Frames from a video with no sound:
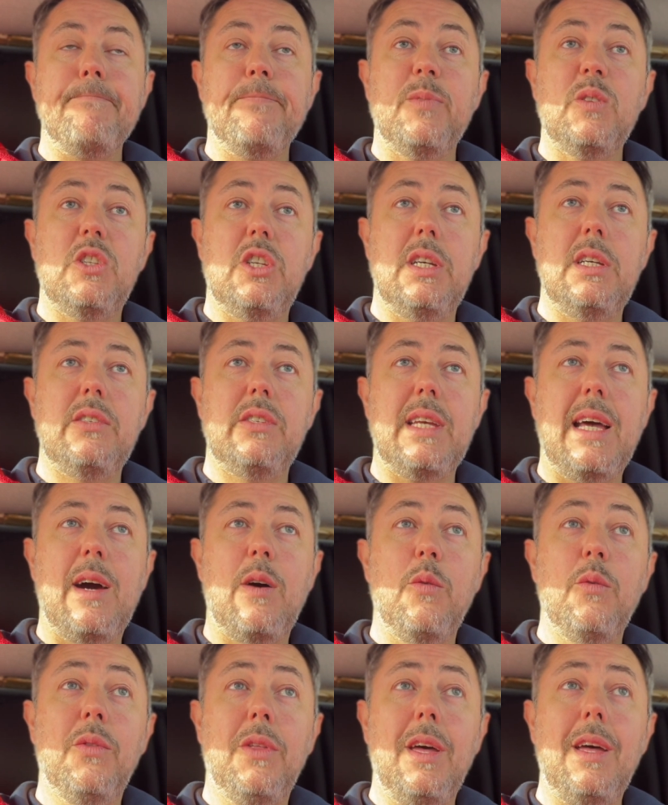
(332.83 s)
Turns
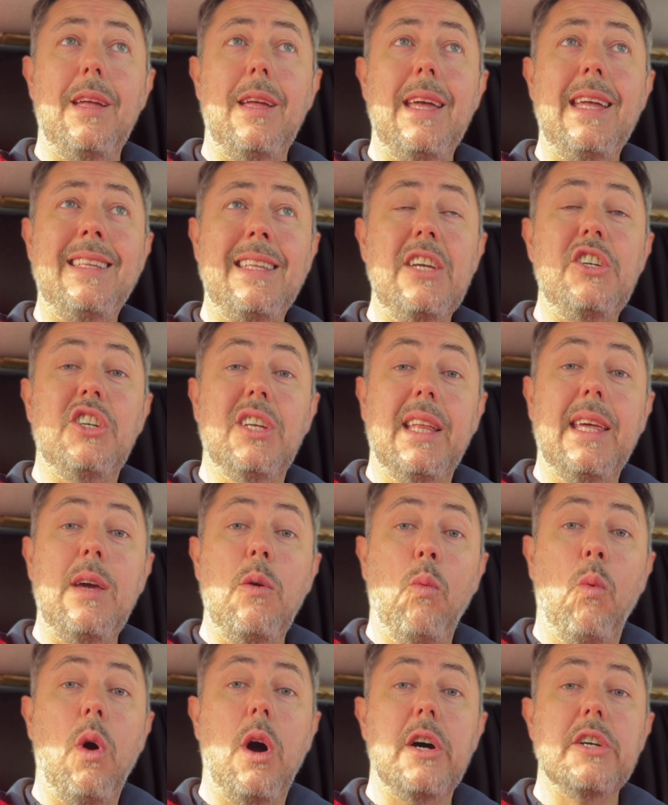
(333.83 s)
out that initially
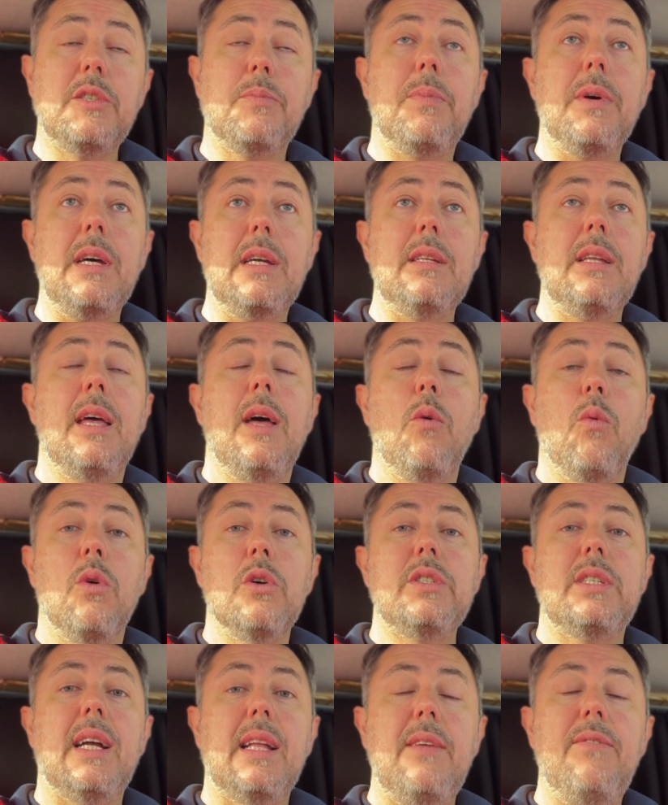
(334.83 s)
it was, but
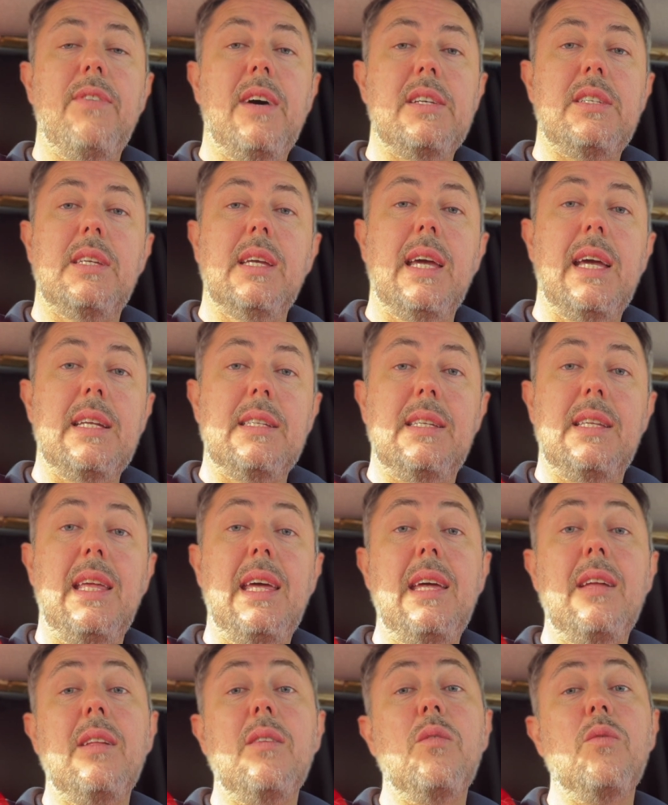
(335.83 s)
once I'd investigated
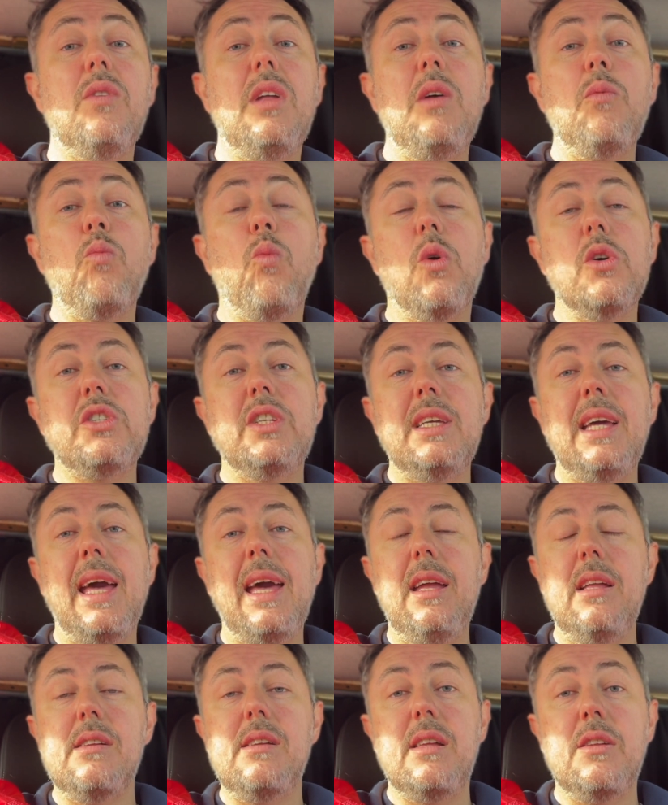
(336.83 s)
it, it wasn't
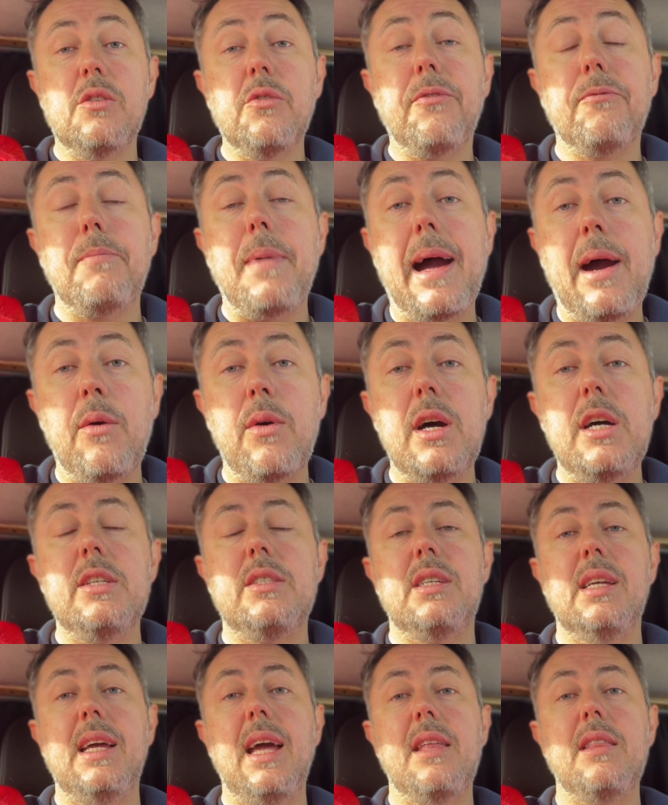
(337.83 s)
getting enough power
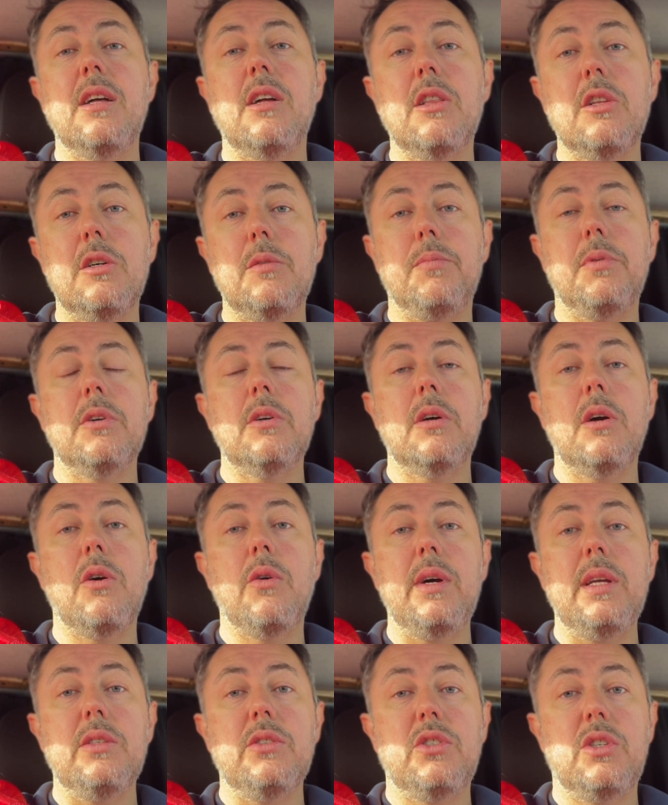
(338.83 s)
to get the glow plug
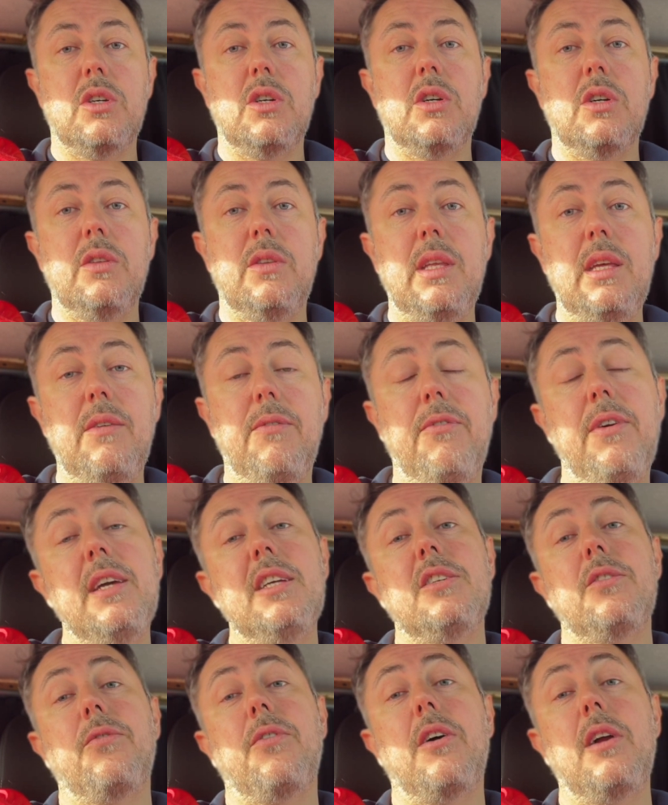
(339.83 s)
going. So the
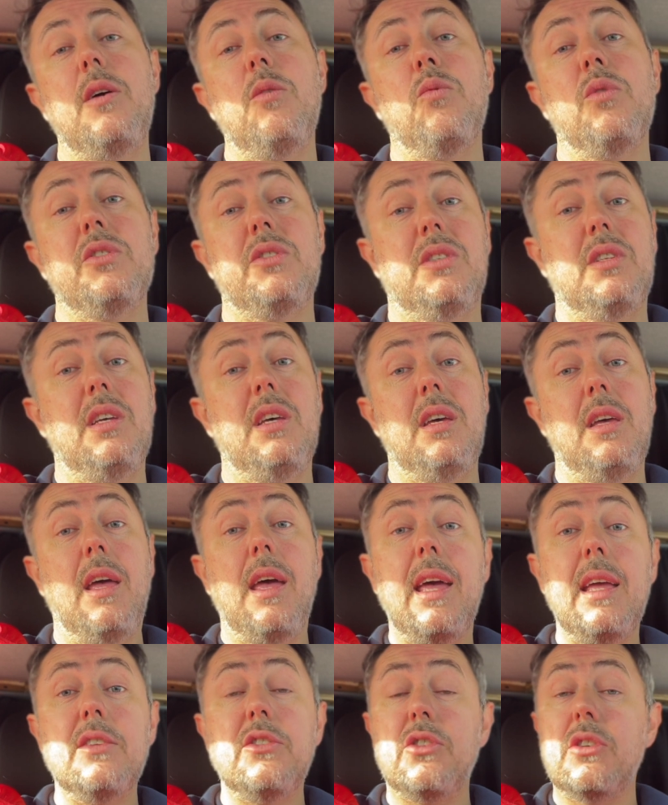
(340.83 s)
fix for it was to
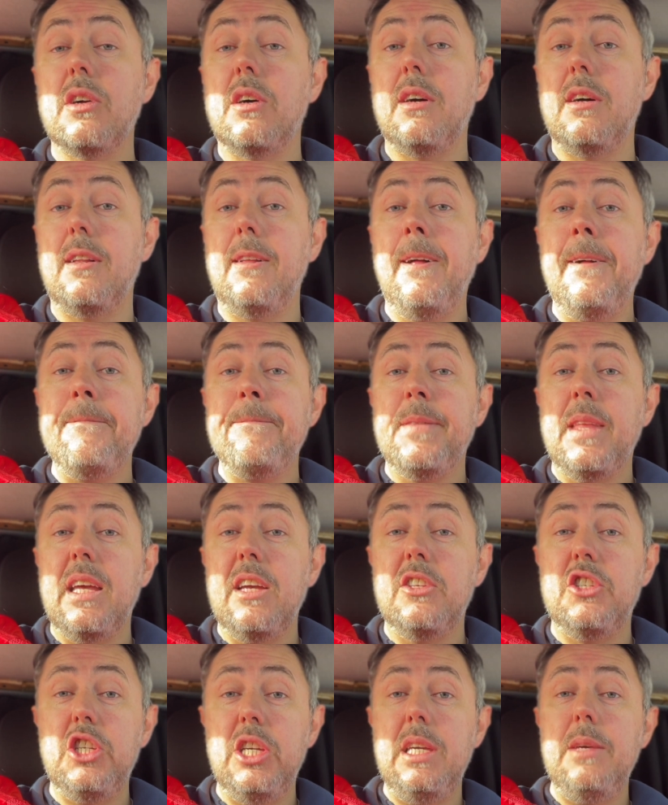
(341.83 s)
install
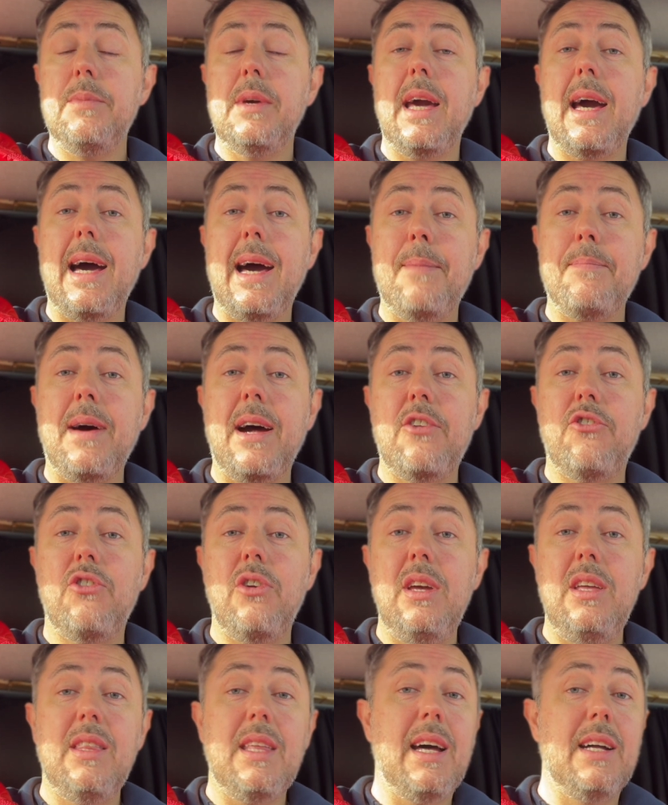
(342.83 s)
a cheap car
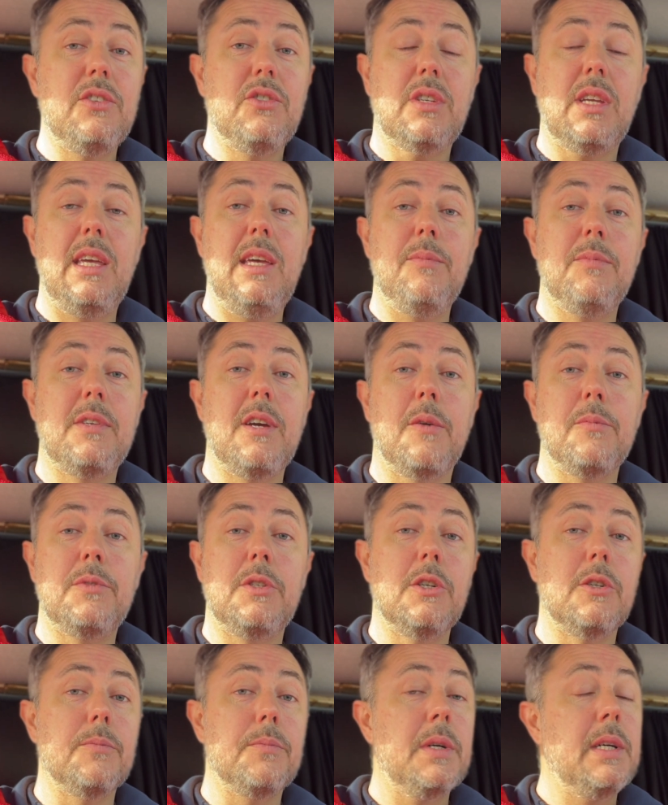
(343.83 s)
battery that I just keep
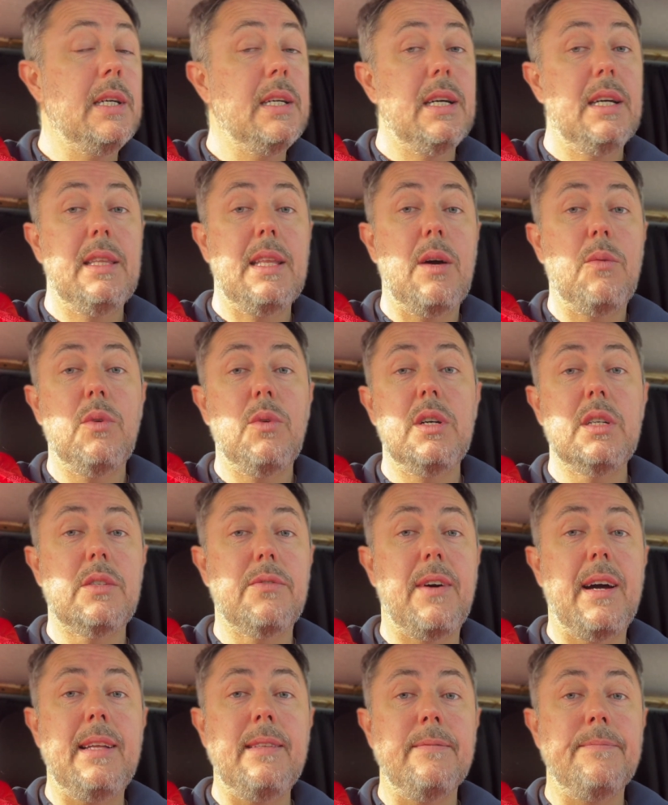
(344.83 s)
topped up, and that works fine.